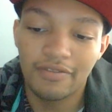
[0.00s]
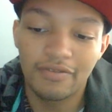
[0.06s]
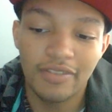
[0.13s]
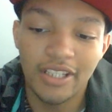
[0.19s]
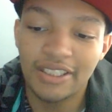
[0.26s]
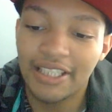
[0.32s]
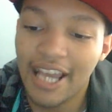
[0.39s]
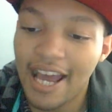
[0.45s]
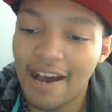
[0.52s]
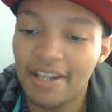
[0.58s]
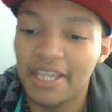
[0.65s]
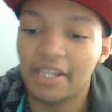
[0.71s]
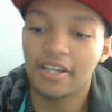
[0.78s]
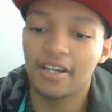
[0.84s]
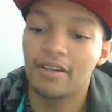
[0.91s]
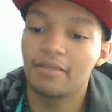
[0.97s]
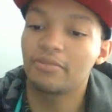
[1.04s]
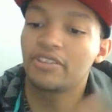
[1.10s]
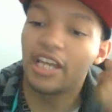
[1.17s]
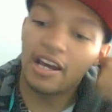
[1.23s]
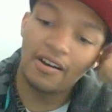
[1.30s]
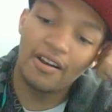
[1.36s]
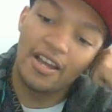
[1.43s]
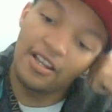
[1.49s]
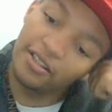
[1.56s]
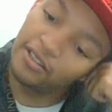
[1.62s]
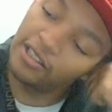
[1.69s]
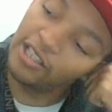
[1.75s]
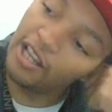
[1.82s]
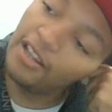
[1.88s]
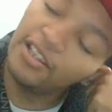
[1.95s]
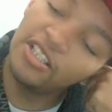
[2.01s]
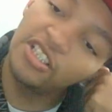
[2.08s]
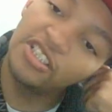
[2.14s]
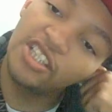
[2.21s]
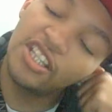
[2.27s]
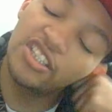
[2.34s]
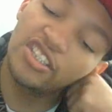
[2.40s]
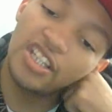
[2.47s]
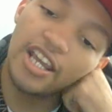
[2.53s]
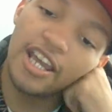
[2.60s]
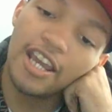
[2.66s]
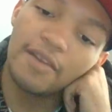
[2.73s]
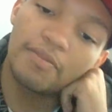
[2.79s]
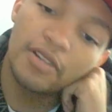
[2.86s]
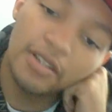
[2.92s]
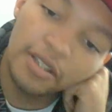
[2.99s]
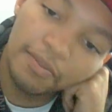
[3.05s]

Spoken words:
Natalya comes out, really just gets to the apron,